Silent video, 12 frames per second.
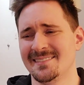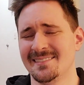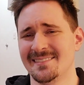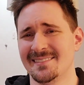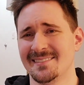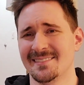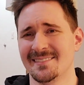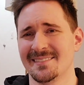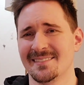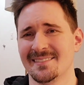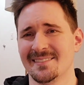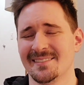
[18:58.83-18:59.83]

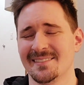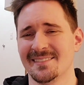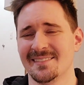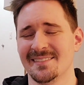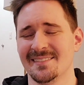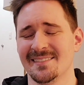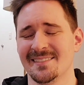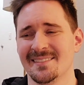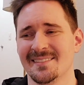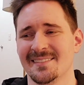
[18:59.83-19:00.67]
Nothing is said.